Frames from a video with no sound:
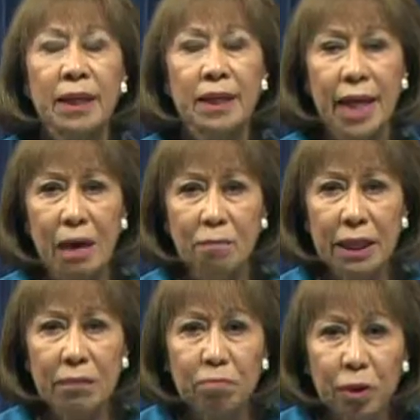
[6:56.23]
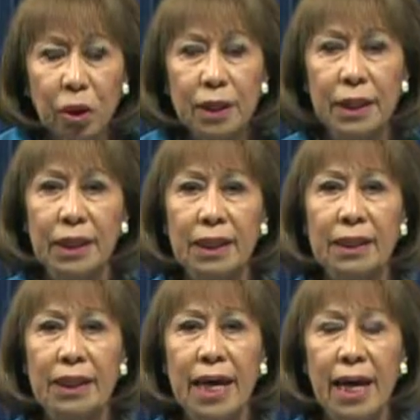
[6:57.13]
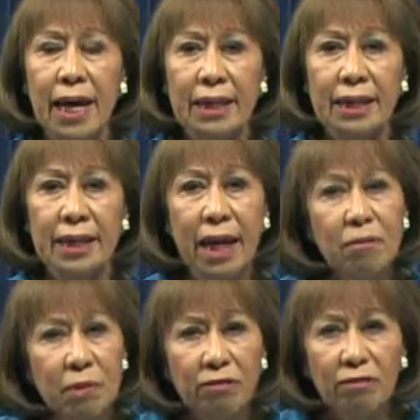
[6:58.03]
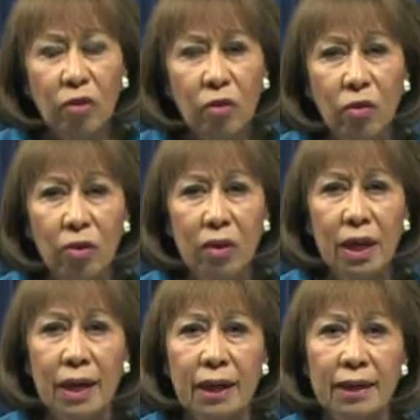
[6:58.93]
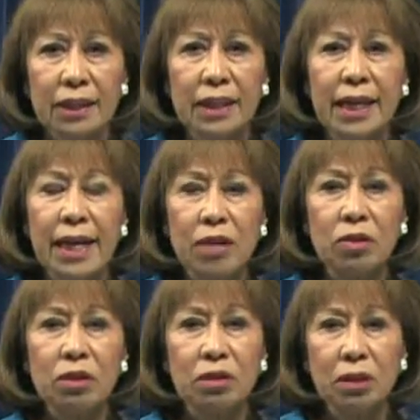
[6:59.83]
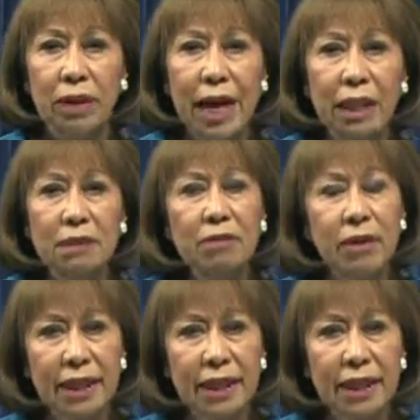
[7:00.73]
The applicant pulled this and came before the City Council to ask for an